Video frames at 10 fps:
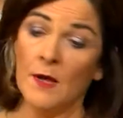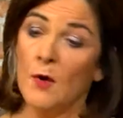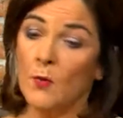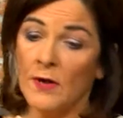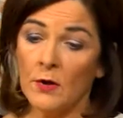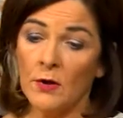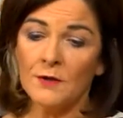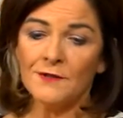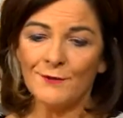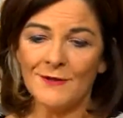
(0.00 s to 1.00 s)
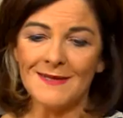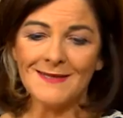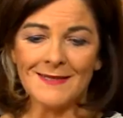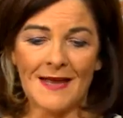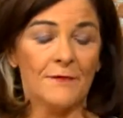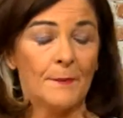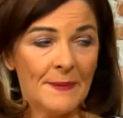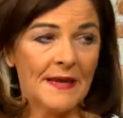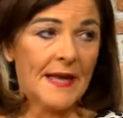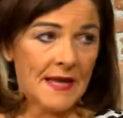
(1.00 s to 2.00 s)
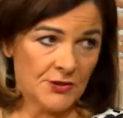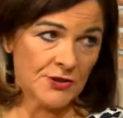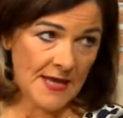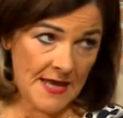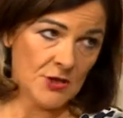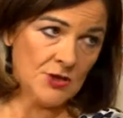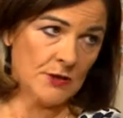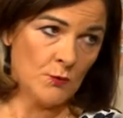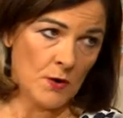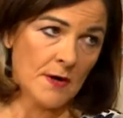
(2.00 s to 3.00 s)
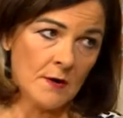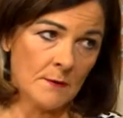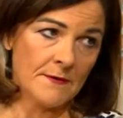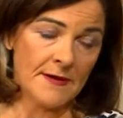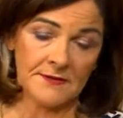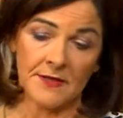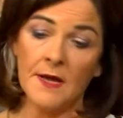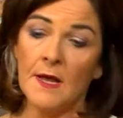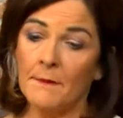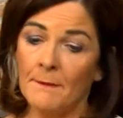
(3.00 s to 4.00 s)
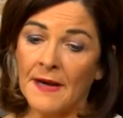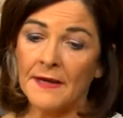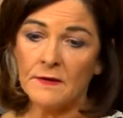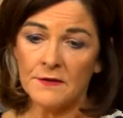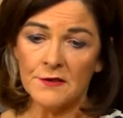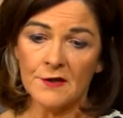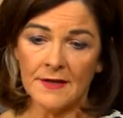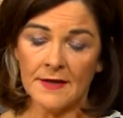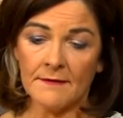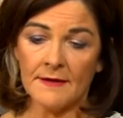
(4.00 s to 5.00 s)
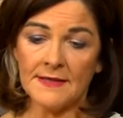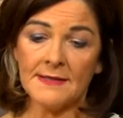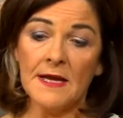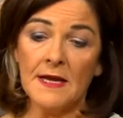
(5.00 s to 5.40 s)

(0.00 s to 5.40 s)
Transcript: We also need to have a big educational workup around here. My concern here is,